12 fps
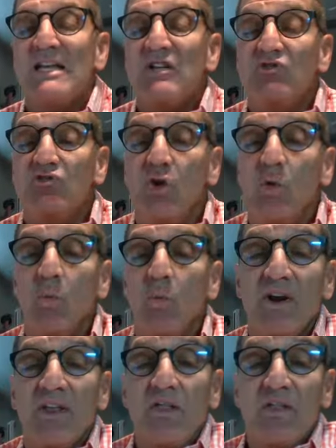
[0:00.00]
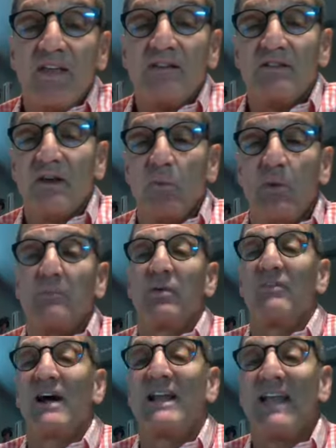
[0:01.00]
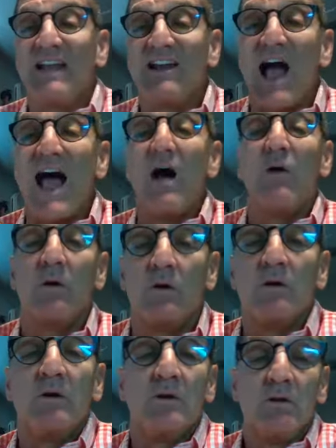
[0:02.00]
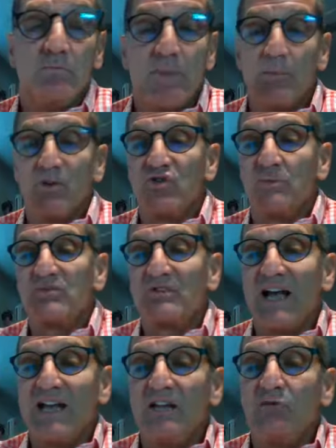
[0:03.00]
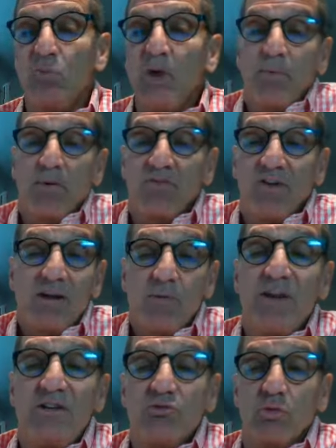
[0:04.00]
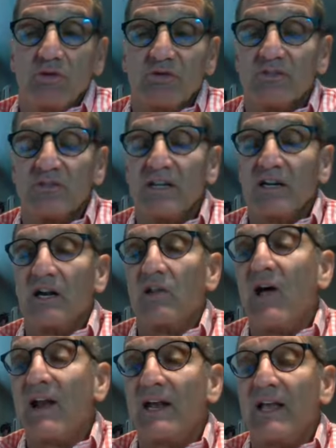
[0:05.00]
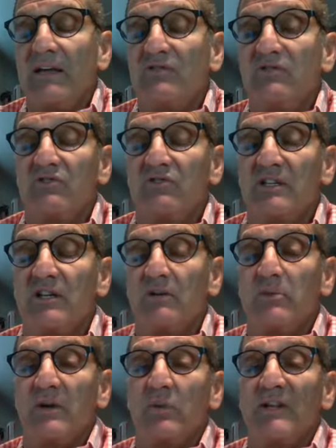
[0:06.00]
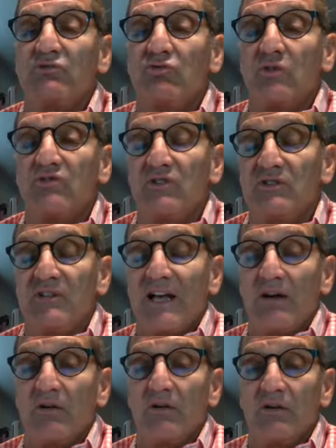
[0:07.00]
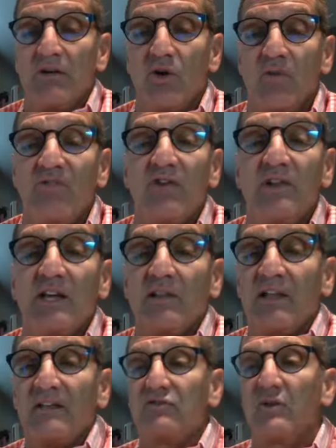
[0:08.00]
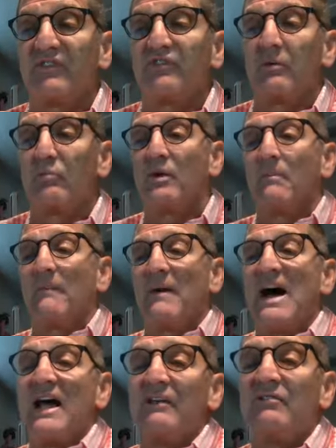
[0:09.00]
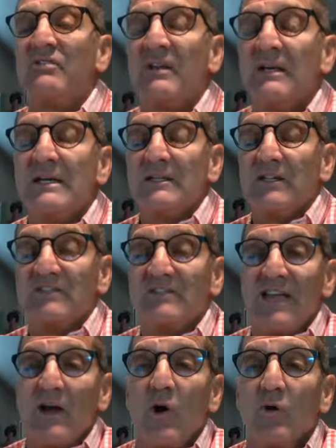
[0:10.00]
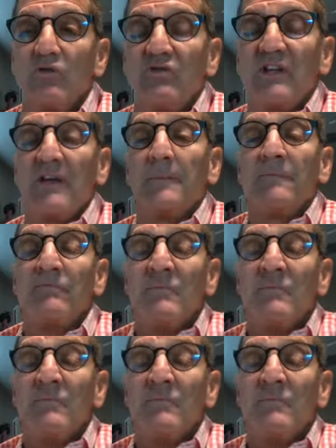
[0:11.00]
So one of the things that we provide in our membership site is we provide resources. And in a lot of cases, it can be resources that are, affiliate links. So if someone buys, let's say, hosting,